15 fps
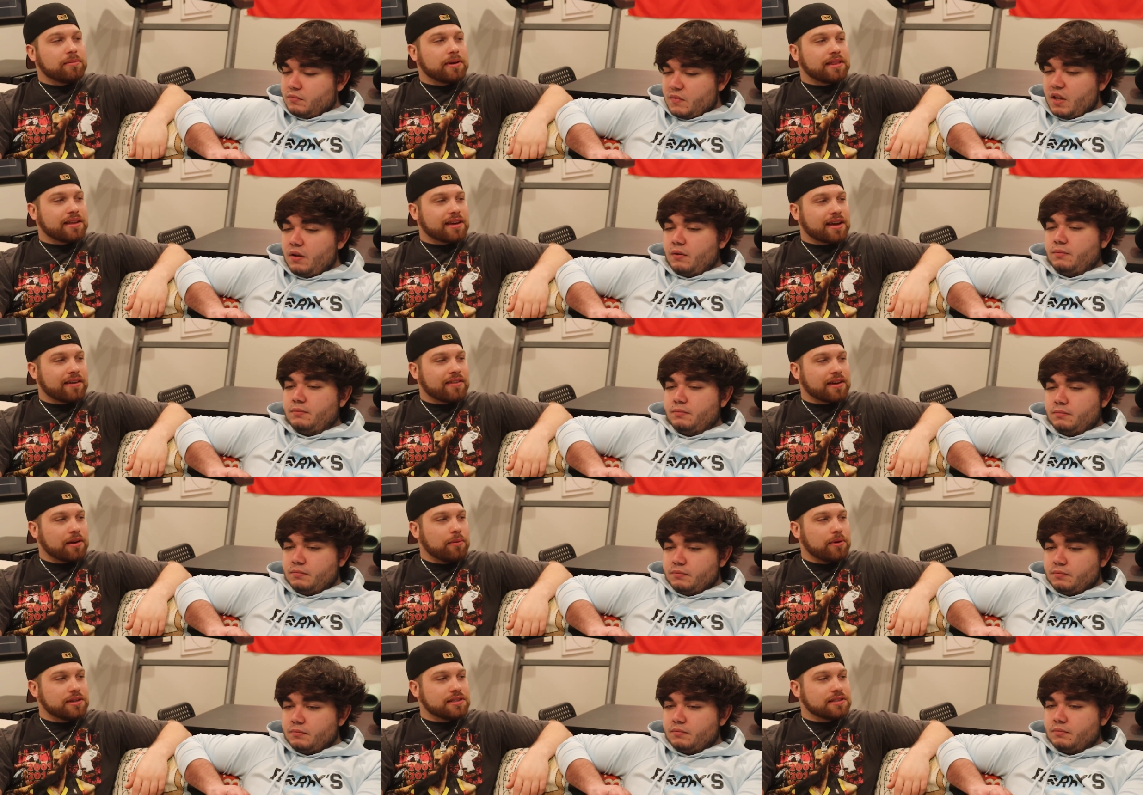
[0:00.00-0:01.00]
Speaker 1: I yeah, think. I think it
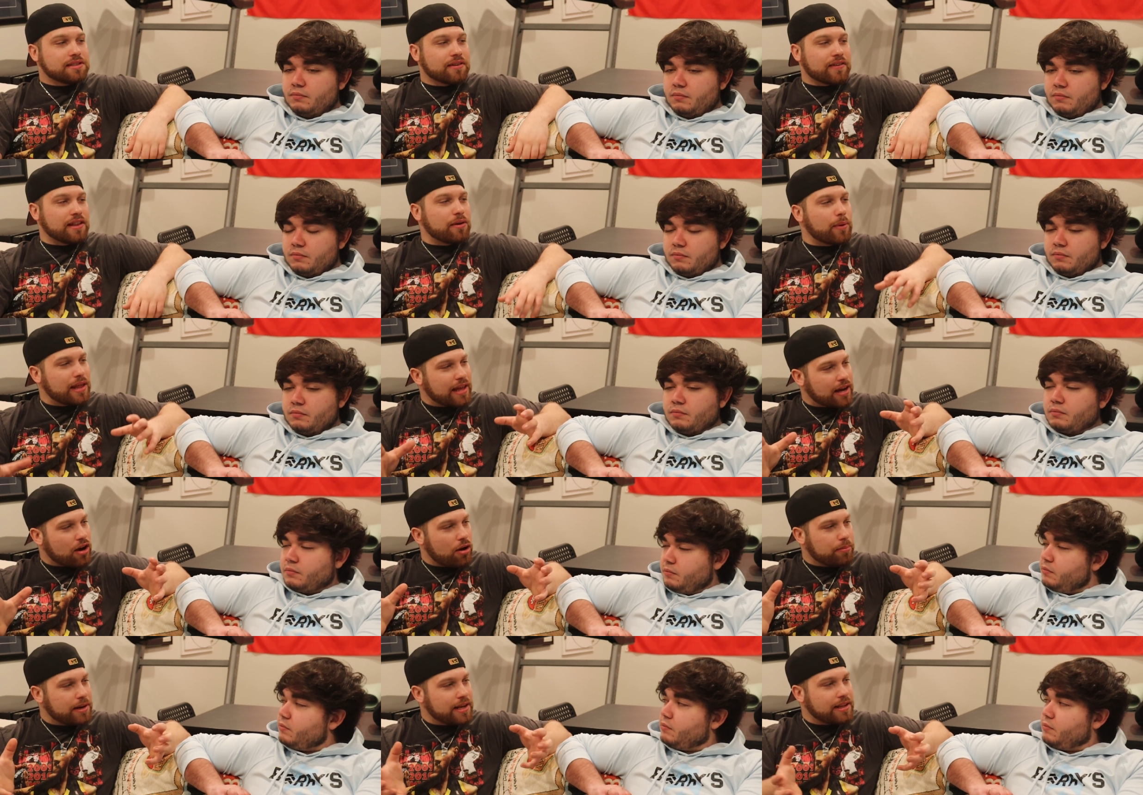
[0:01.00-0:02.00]
was and stuff, and the way they
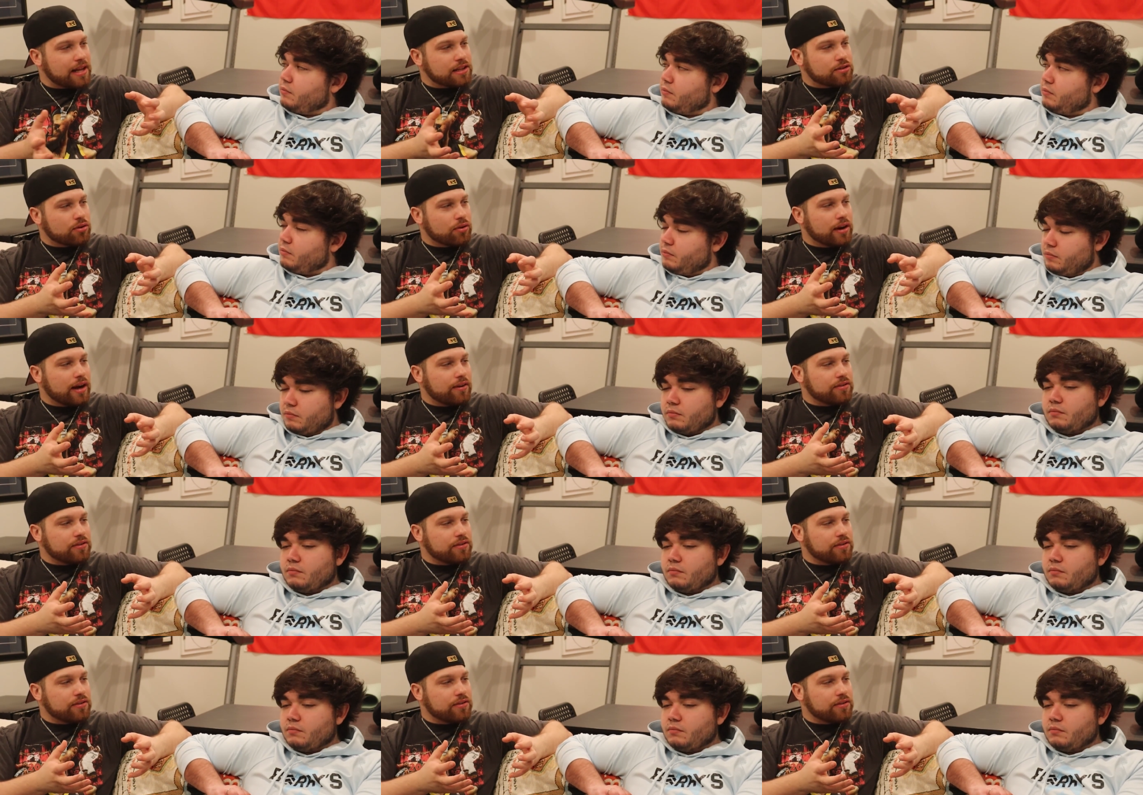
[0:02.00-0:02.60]
culminated that story,